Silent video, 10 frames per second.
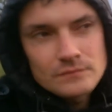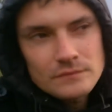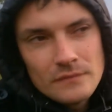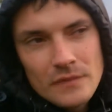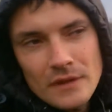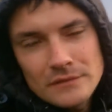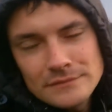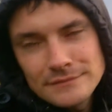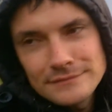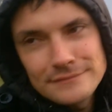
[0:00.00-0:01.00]

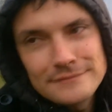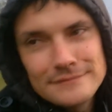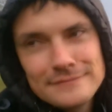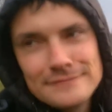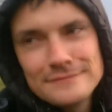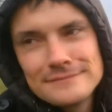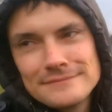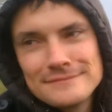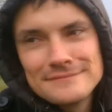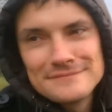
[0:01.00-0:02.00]

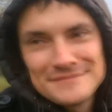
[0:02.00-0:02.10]
No one is speaking in this clip.